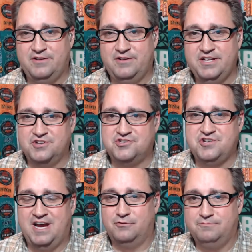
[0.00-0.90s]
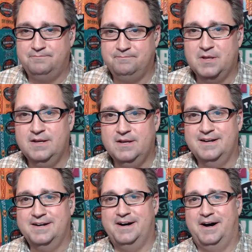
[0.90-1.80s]
in the chat room.
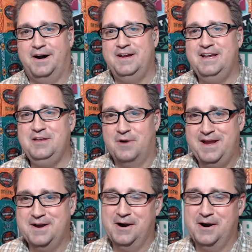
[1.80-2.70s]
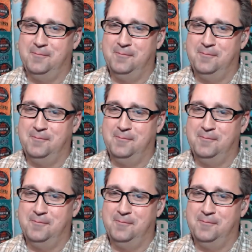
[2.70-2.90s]
Anyway, and